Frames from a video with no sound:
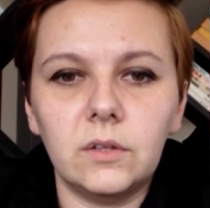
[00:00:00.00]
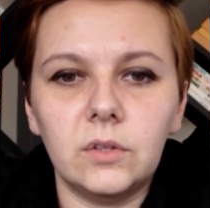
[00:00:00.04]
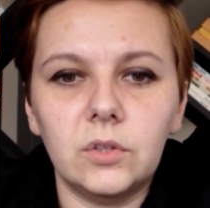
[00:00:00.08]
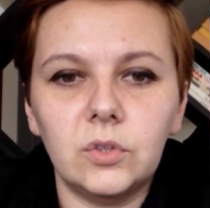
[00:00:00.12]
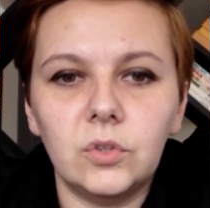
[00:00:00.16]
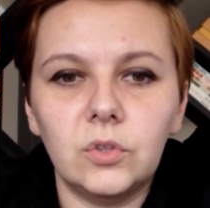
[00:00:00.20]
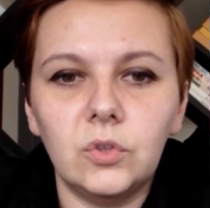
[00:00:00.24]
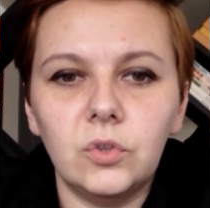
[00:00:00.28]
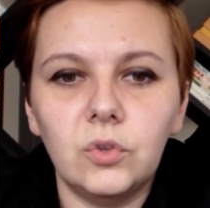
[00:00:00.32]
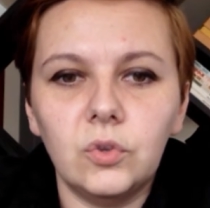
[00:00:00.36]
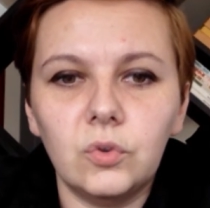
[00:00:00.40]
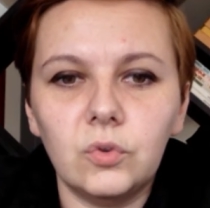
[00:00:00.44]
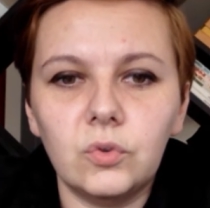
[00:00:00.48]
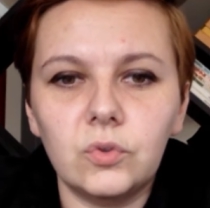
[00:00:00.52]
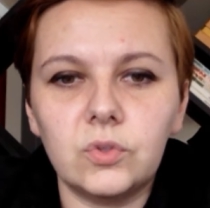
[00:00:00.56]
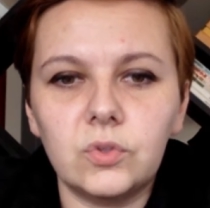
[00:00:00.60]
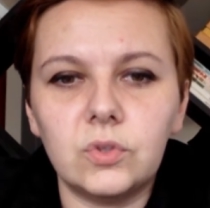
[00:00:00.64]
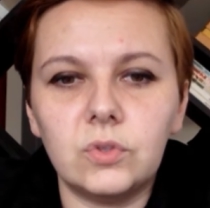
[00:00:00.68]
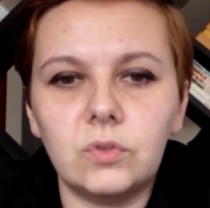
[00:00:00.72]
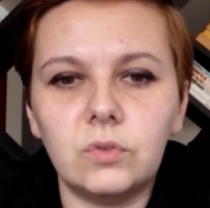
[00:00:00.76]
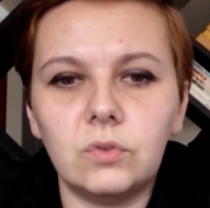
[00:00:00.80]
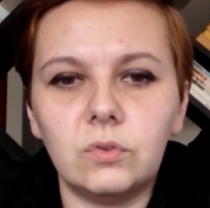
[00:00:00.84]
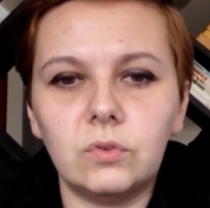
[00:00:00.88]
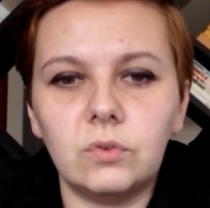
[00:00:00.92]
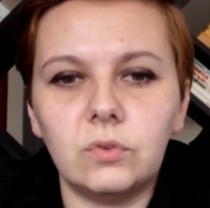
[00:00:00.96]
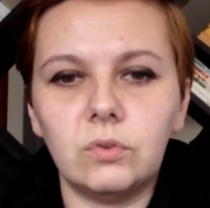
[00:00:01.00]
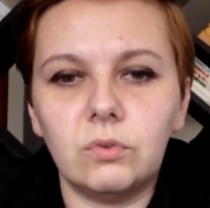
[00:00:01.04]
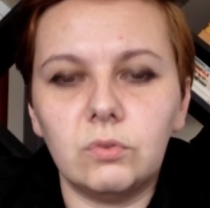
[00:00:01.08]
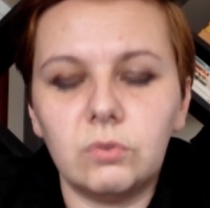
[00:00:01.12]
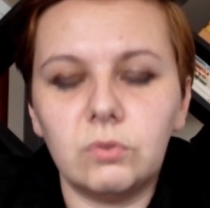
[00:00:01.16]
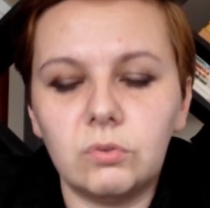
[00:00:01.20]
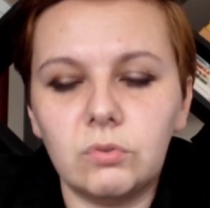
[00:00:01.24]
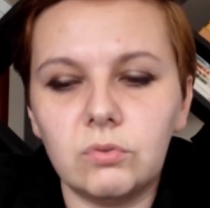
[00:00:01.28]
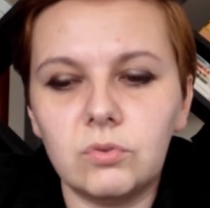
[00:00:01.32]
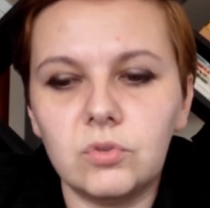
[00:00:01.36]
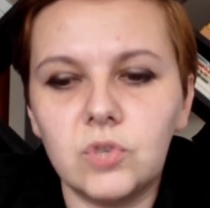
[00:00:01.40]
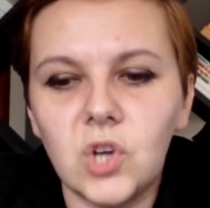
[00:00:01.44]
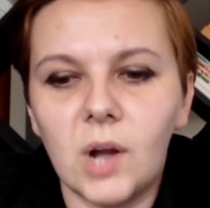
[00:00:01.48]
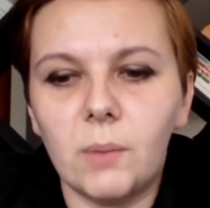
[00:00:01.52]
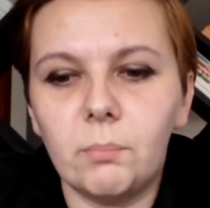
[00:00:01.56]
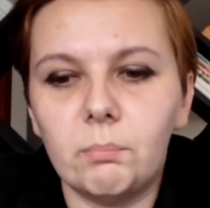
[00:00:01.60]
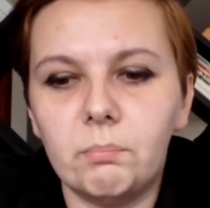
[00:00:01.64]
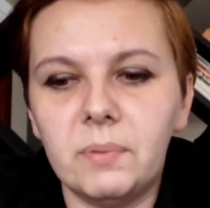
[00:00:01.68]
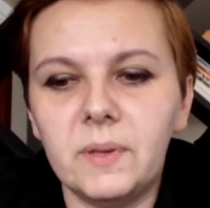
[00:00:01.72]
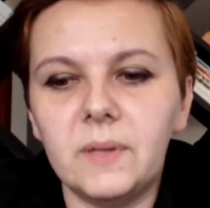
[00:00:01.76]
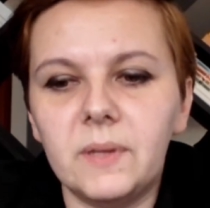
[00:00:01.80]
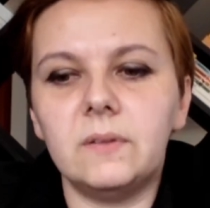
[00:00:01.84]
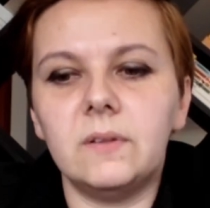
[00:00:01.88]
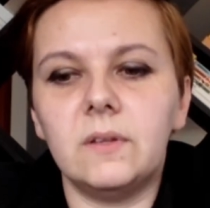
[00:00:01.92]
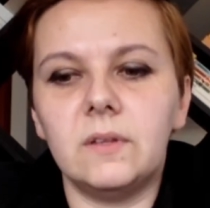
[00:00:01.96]
news to
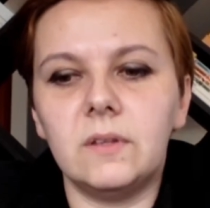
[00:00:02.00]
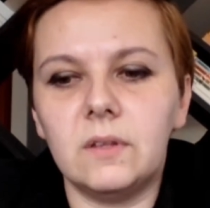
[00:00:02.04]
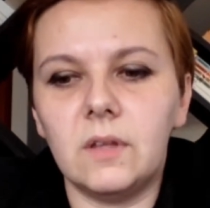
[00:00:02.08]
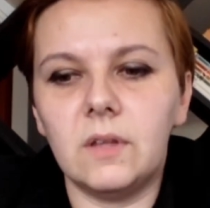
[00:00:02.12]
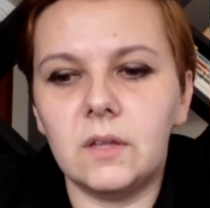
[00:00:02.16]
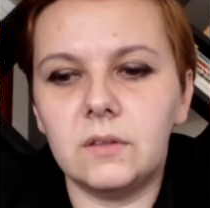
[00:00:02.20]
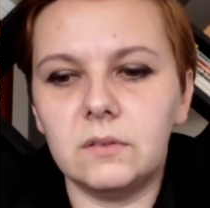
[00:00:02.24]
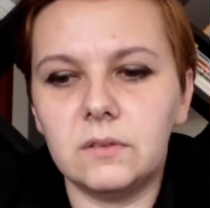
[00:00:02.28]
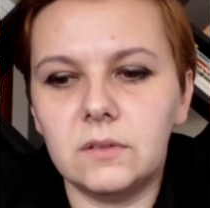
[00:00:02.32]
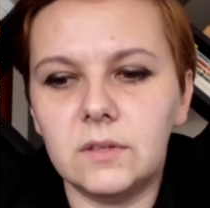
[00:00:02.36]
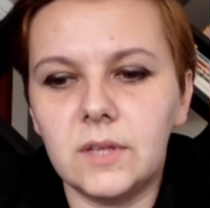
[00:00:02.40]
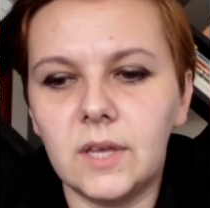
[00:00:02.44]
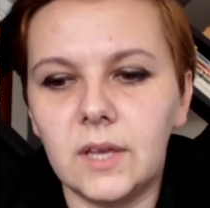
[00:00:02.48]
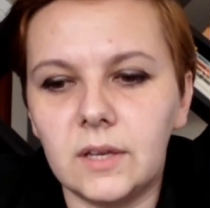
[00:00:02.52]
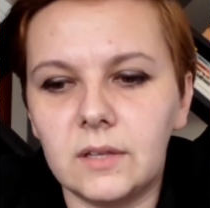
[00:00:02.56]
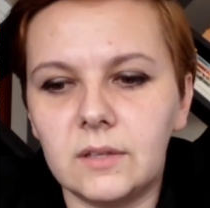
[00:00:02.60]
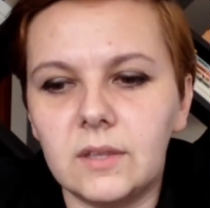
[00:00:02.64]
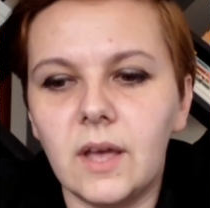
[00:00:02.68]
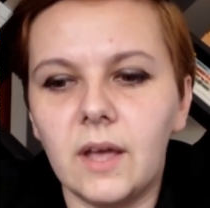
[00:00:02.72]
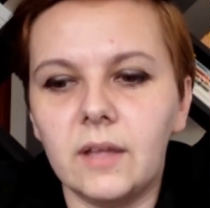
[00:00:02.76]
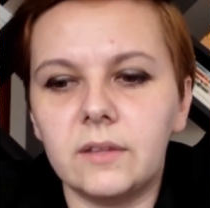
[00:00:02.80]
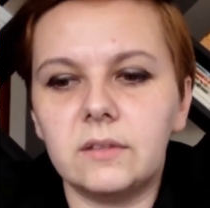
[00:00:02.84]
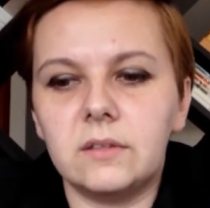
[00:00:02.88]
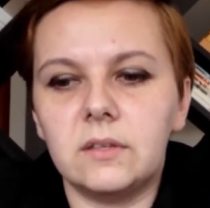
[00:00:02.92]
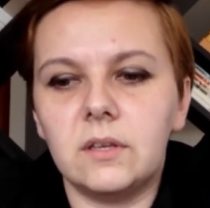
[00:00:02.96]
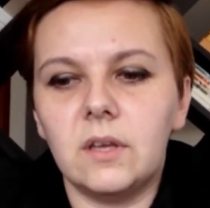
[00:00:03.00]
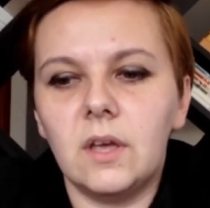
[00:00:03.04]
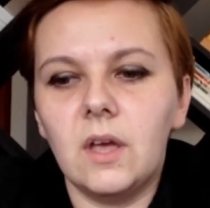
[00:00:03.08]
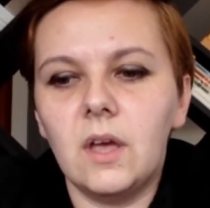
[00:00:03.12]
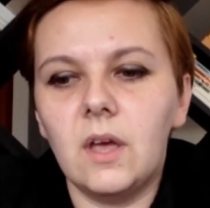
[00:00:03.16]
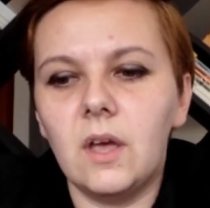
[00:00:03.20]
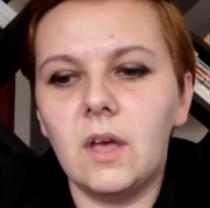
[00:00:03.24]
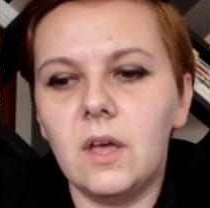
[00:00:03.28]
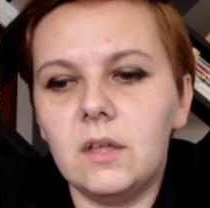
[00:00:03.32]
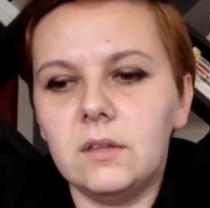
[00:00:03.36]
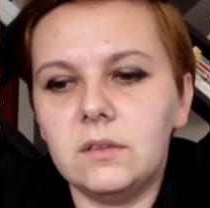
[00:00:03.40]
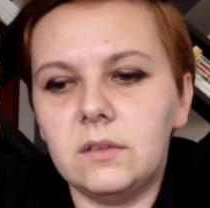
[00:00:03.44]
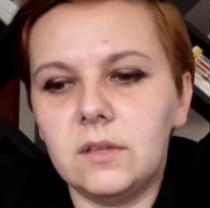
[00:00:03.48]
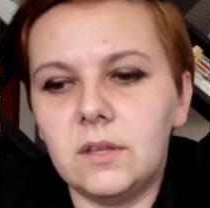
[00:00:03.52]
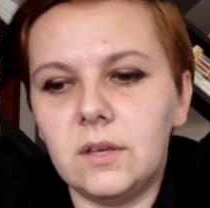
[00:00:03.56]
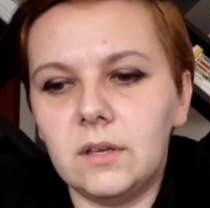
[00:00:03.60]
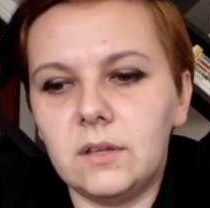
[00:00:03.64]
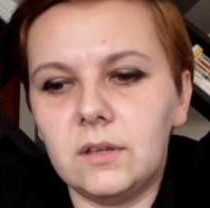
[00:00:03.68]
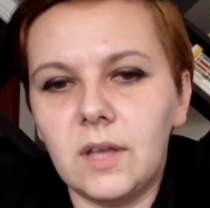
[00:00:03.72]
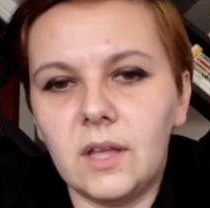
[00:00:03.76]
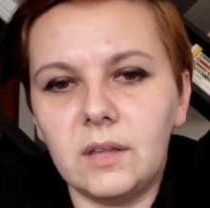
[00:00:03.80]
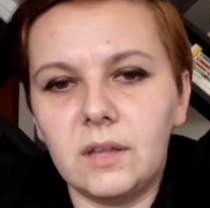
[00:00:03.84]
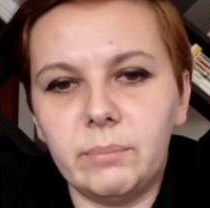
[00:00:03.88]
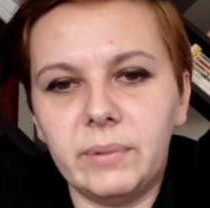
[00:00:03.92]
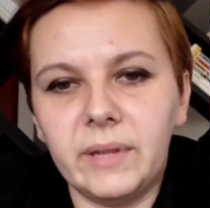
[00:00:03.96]
jump in and take
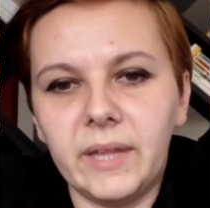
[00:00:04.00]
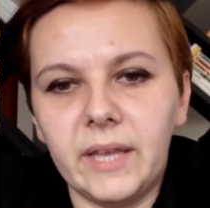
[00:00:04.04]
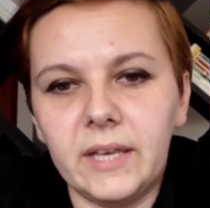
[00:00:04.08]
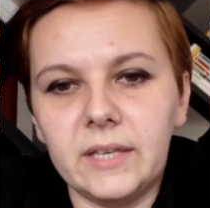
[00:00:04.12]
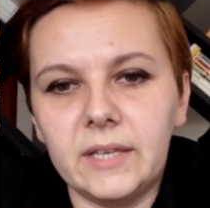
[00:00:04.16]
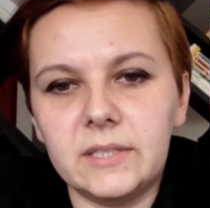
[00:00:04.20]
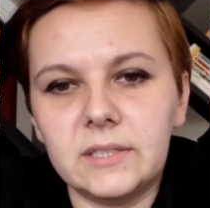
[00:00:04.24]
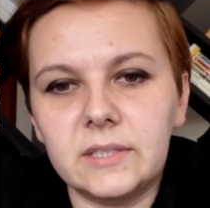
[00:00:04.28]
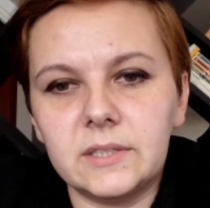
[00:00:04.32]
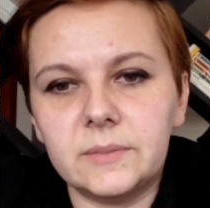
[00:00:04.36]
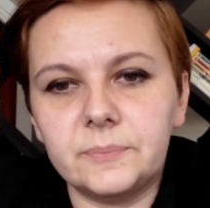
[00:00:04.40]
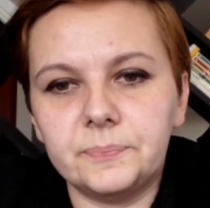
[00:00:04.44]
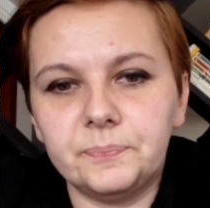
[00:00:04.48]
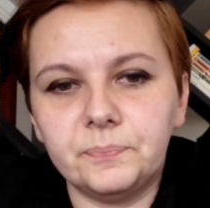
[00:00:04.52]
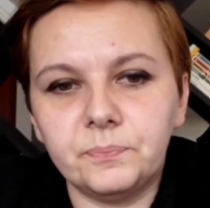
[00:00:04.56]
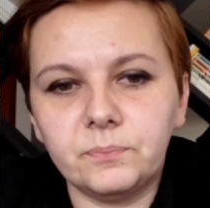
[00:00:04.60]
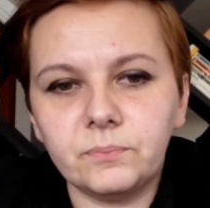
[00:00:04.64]
that place.